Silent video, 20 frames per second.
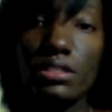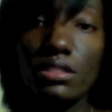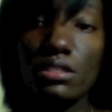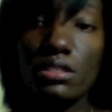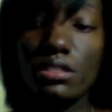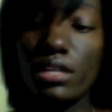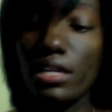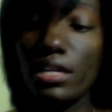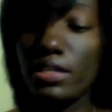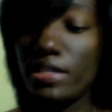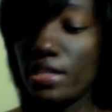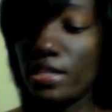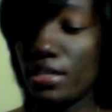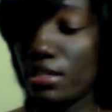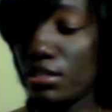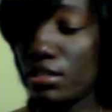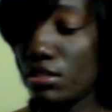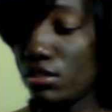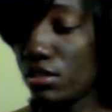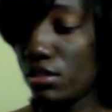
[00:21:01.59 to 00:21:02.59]
and I
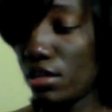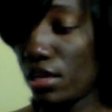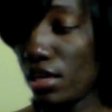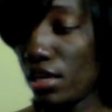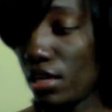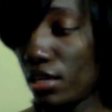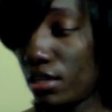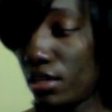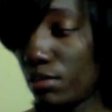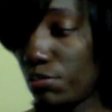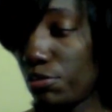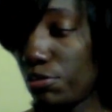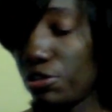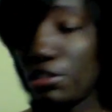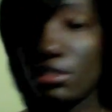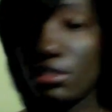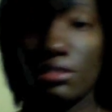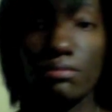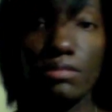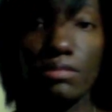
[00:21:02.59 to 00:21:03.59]
did. And I'm
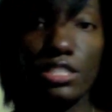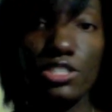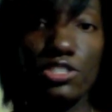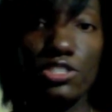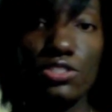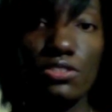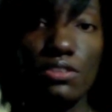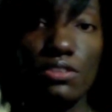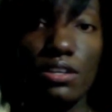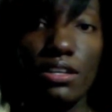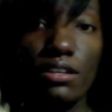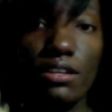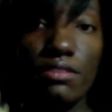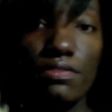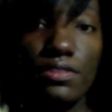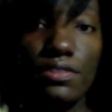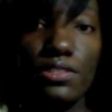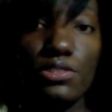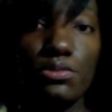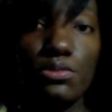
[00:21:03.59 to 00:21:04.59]
pretty much
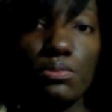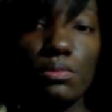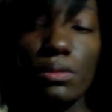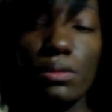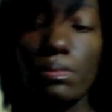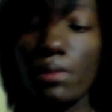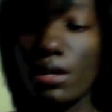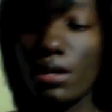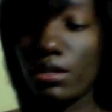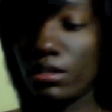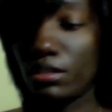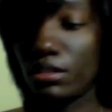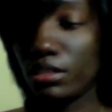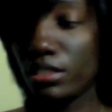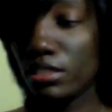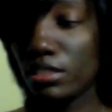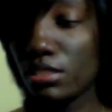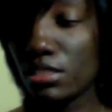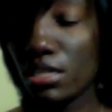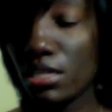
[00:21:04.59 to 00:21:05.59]
finished with my product
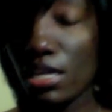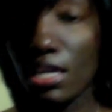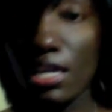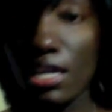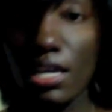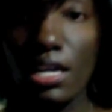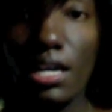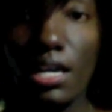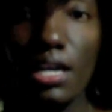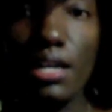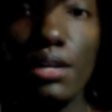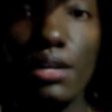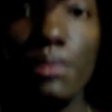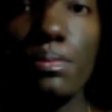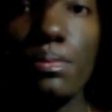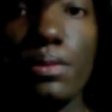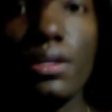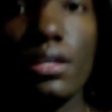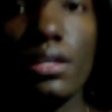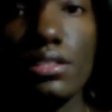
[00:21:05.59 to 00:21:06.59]
list. I
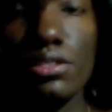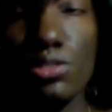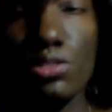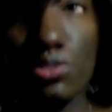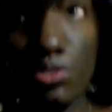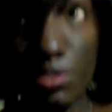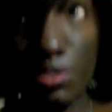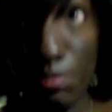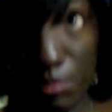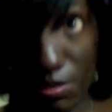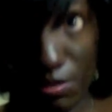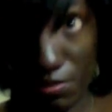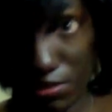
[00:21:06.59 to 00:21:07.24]
hope you guys enjoyed my